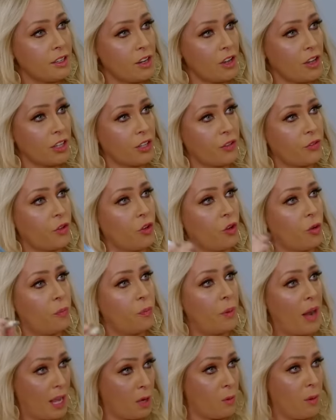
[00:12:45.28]
night for
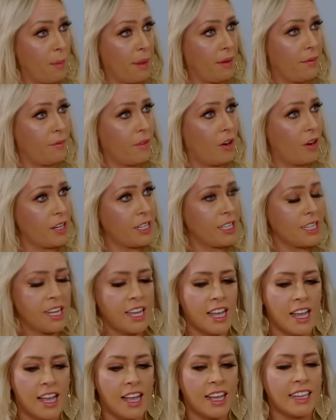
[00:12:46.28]
black women, right?
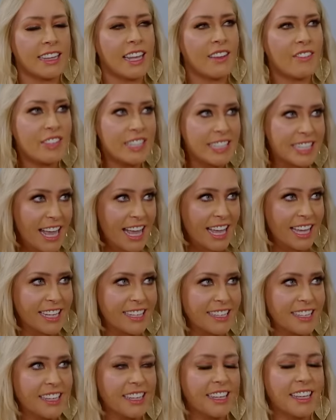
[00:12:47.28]
They've said